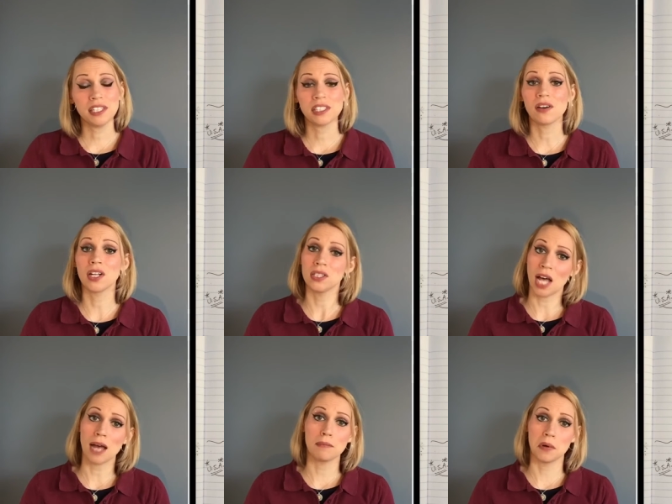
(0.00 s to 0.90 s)
talk a
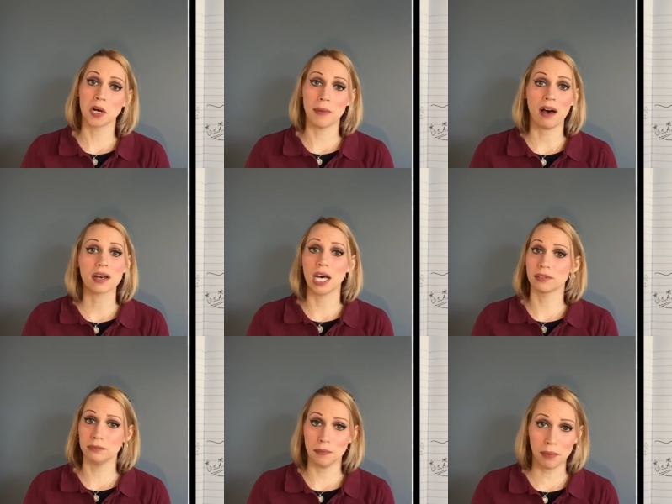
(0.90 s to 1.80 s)
lot more about
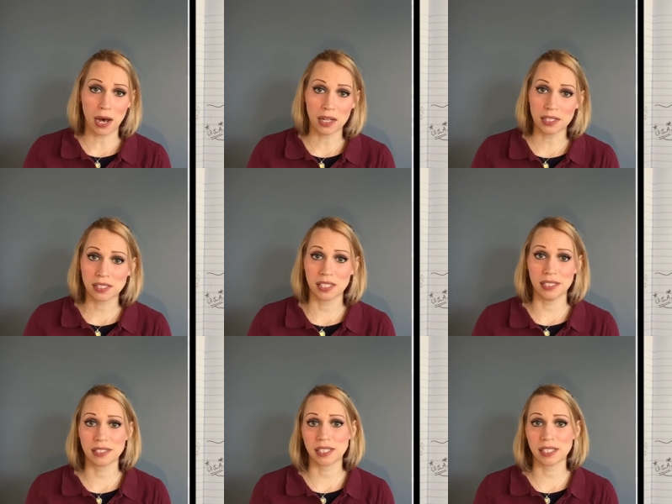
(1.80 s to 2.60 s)
government policies